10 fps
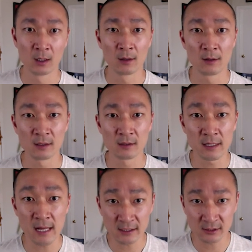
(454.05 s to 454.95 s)
The
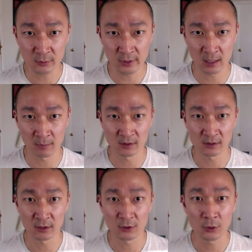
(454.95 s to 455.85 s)
next 3 numbers, the
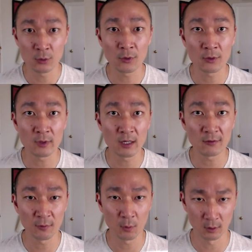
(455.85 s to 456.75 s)
2, 3,
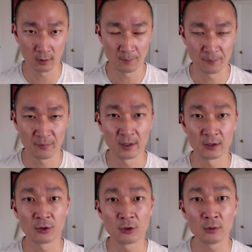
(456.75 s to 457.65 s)
4. The
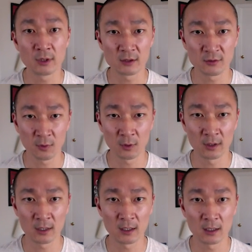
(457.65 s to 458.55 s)
2 is for
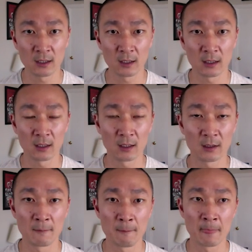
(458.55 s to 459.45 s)
the
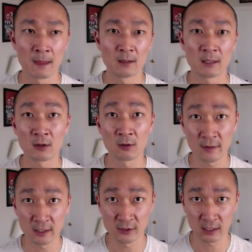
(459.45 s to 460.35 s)
tengkong
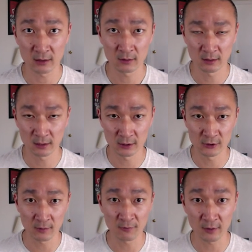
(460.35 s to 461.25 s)
feijiao, the
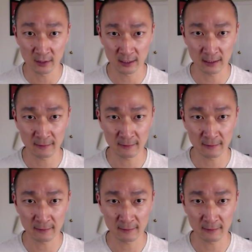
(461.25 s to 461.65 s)
jump front kick.